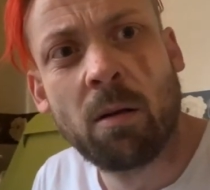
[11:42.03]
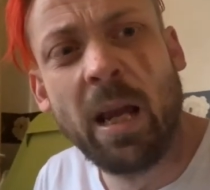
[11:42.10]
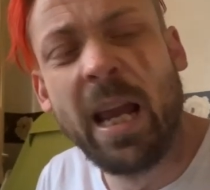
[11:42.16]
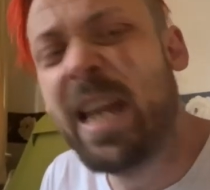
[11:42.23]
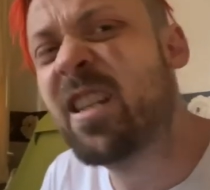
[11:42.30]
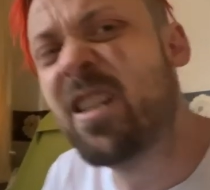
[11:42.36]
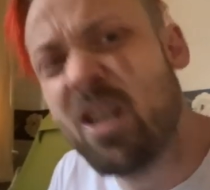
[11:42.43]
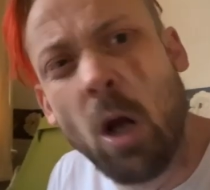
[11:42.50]

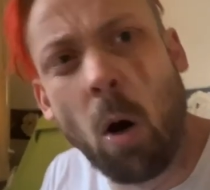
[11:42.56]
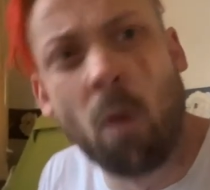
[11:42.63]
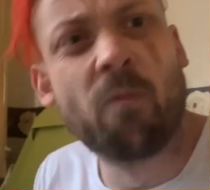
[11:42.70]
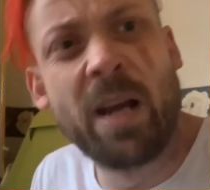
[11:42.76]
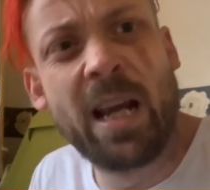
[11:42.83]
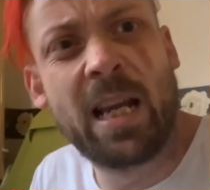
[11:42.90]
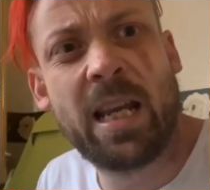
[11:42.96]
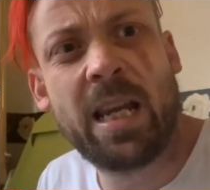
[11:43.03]
is not
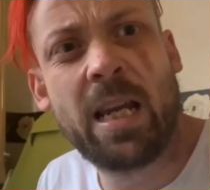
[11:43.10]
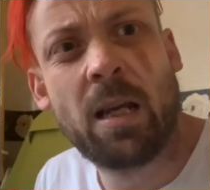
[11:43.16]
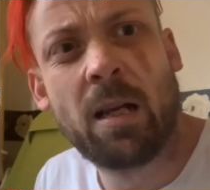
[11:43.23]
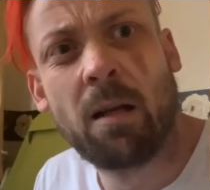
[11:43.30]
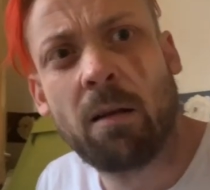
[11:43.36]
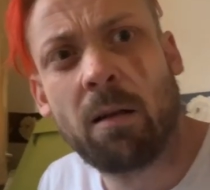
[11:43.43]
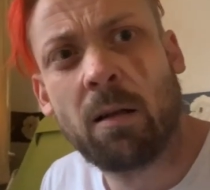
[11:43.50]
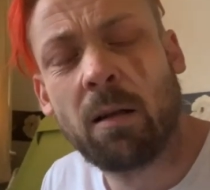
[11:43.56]
really,
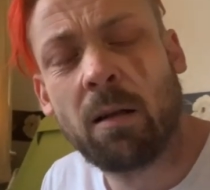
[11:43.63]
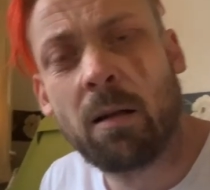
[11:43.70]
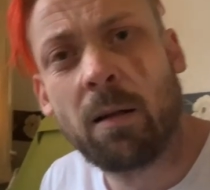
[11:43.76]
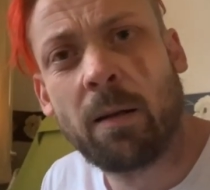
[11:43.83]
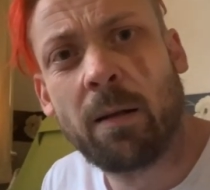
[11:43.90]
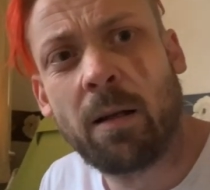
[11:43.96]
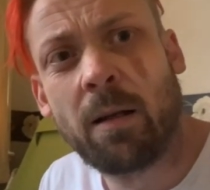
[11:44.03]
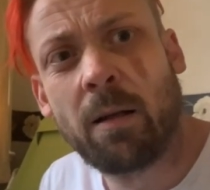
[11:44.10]

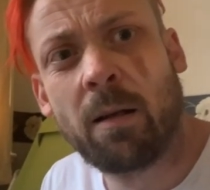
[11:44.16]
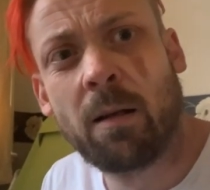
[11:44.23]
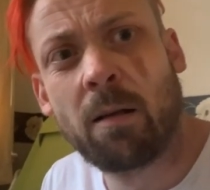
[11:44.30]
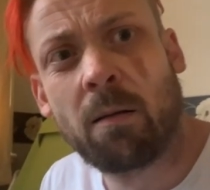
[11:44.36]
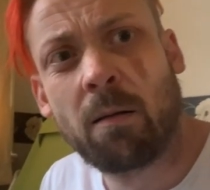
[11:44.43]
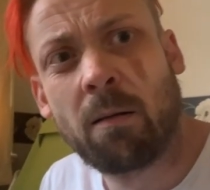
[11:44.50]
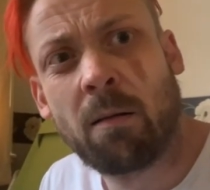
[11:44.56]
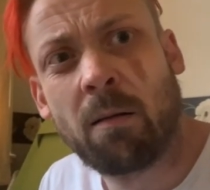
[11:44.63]
you know,
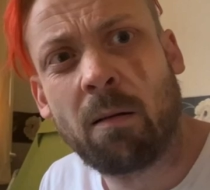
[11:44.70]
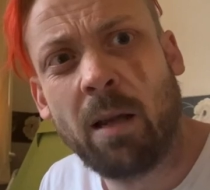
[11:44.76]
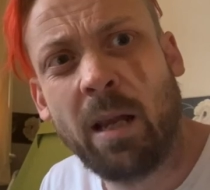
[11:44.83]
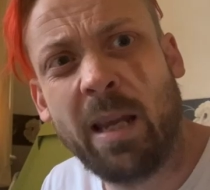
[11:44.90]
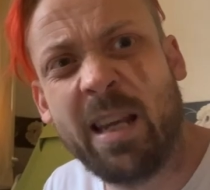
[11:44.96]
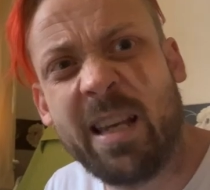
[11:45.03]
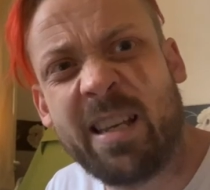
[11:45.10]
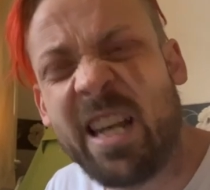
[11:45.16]

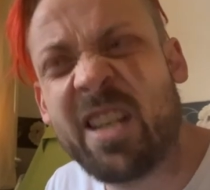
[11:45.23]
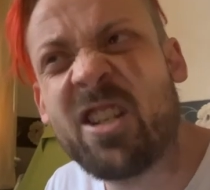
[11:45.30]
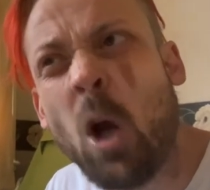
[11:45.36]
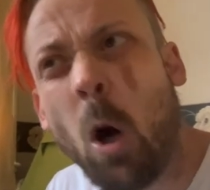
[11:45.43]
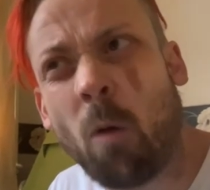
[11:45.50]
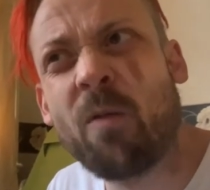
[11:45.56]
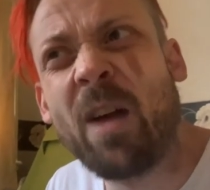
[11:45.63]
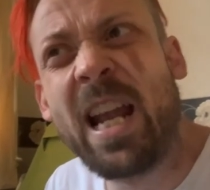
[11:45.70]
it, it's
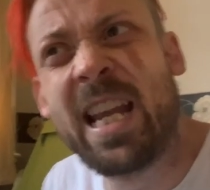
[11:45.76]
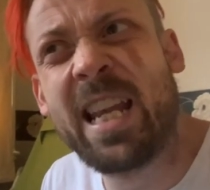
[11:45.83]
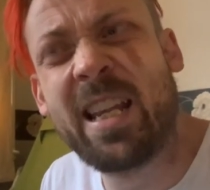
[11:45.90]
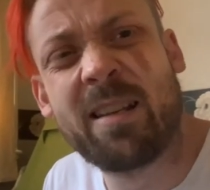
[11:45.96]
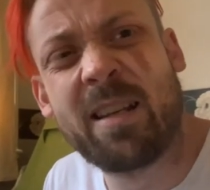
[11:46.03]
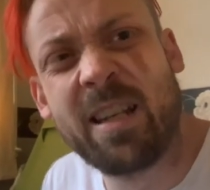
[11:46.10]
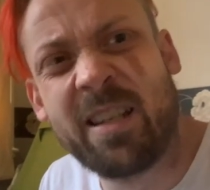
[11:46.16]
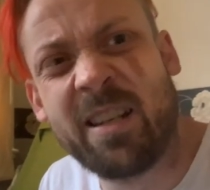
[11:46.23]
not really,
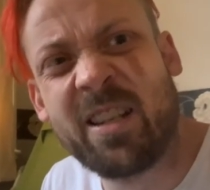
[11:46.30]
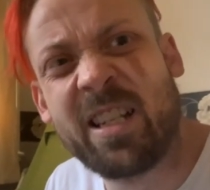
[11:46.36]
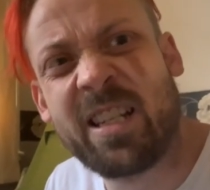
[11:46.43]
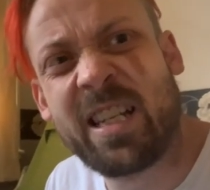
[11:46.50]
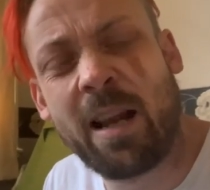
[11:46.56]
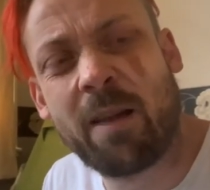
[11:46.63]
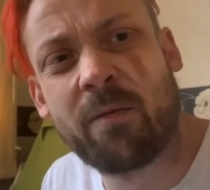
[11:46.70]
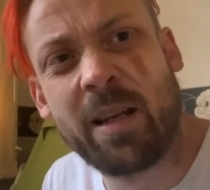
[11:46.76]
it doesn't
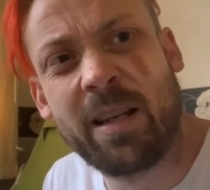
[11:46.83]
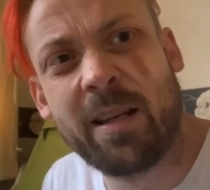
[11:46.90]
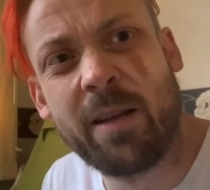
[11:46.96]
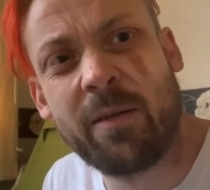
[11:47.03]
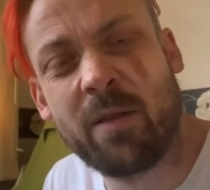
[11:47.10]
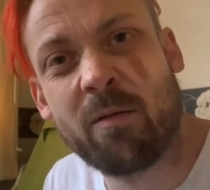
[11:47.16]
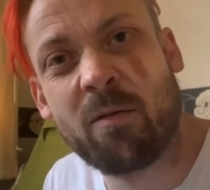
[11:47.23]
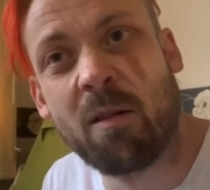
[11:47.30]
sound, it,
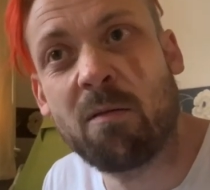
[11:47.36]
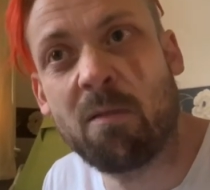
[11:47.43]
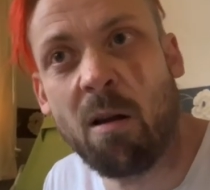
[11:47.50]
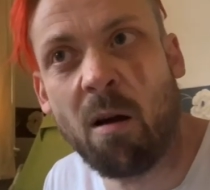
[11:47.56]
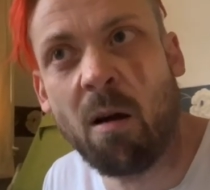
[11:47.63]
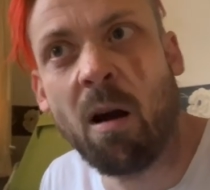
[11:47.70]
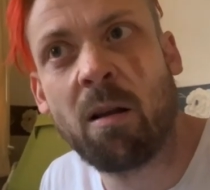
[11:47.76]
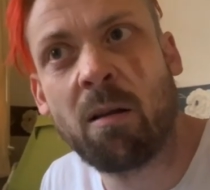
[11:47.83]
it's like, you
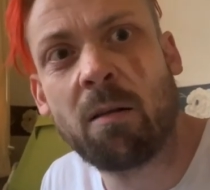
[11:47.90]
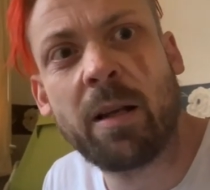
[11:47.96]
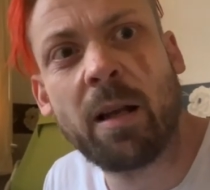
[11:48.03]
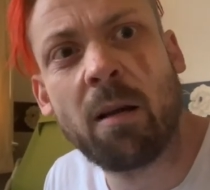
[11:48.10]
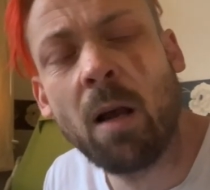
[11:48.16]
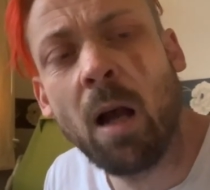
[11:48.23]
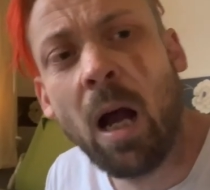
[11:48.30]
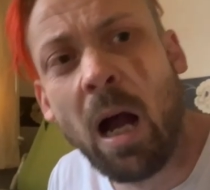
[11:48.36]
know, right, you
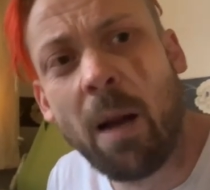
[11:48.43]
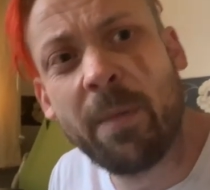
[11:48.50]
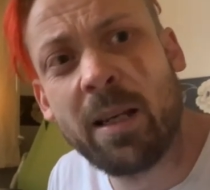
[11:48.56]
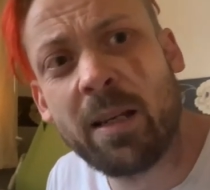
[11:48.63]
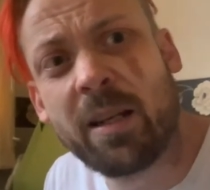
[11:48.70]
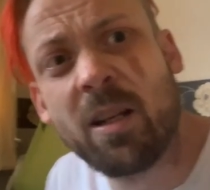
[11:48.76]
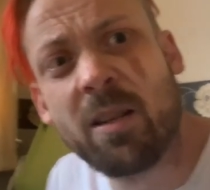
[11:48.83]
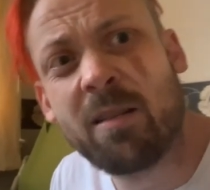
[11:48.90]
know, I
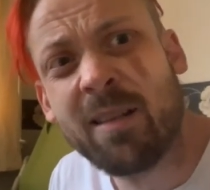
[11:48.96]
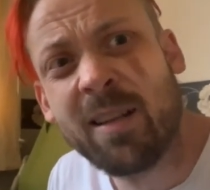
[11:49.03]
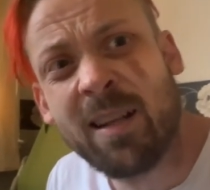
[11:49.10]
mean, could,